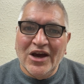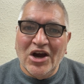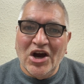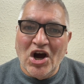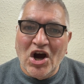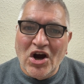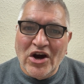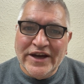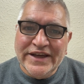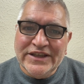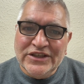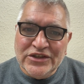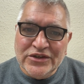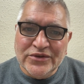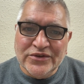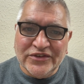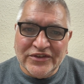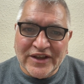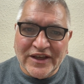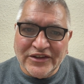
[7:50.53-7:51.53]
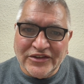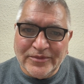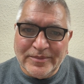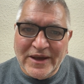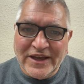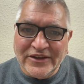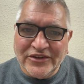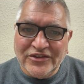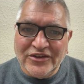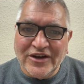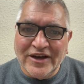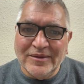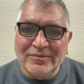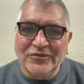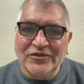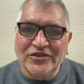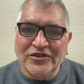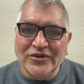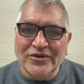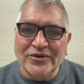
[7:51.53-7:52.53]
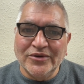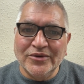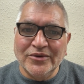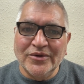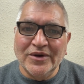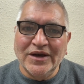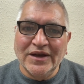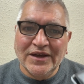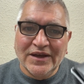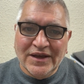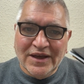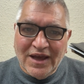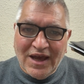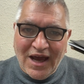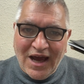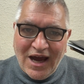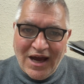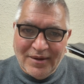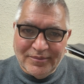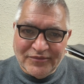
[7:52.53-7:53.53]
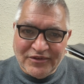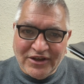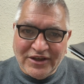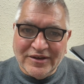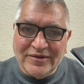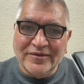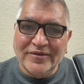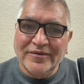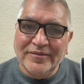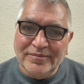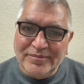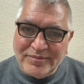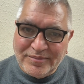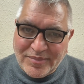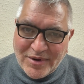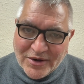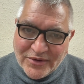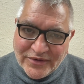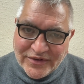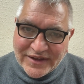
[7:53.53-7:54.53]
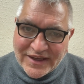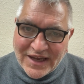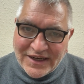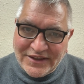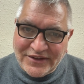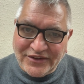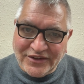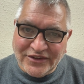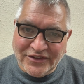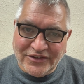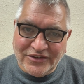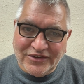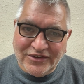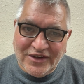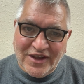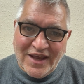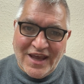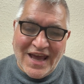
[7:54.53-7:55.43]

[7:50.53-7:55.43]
I use that spare time to update both calendars.